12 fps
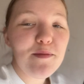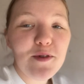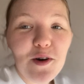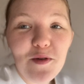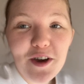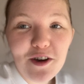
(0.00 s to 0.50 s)

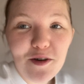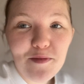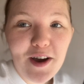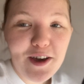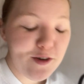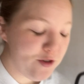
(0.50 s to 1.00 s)
going on
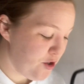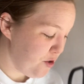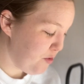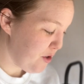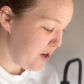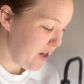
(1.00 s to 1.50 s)
my
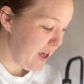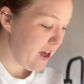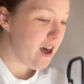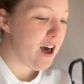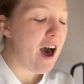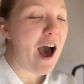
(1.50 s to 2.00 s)
YouTube journey.
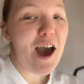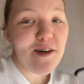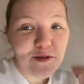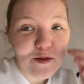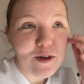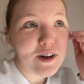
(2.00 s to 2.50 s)
I,
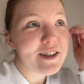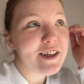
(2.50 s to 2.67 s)
of course,